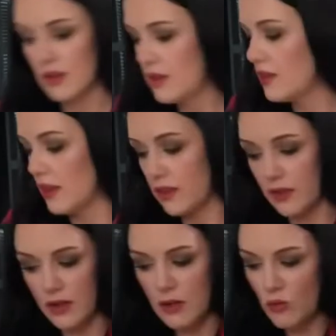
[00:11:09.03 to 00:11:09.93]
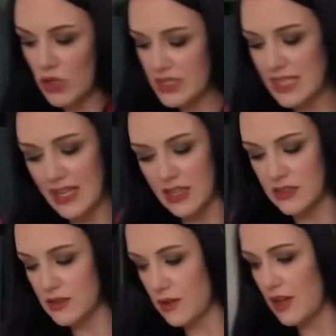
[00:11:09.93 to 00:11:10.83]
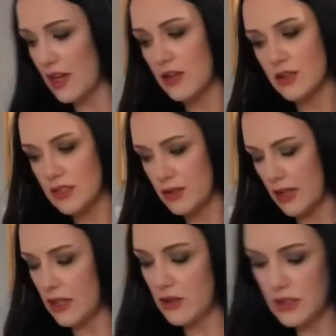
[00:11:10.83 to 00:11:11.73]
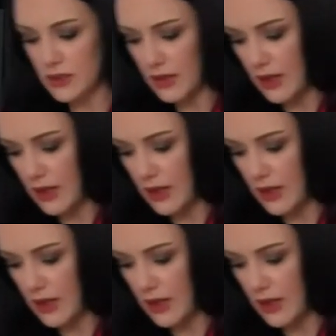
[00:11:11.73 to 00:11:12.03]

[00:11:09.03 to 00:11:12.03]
like 30 more seconds, okay? You can do it, you can do it.